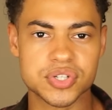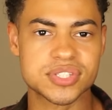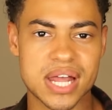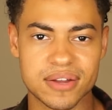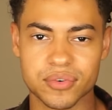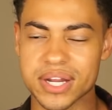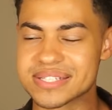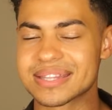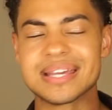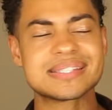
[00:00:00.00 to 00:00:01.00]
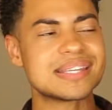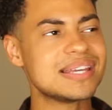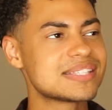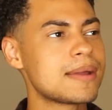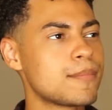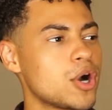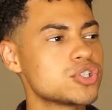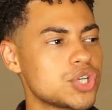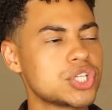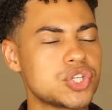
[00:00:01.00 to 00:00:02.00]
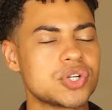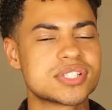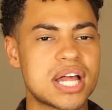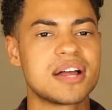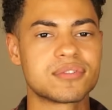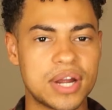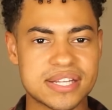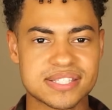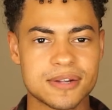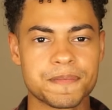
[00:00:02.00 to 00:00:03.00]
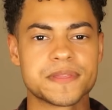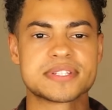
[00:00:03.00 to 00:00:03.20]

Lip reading: style of race. This is a Marchick Jr. style of race.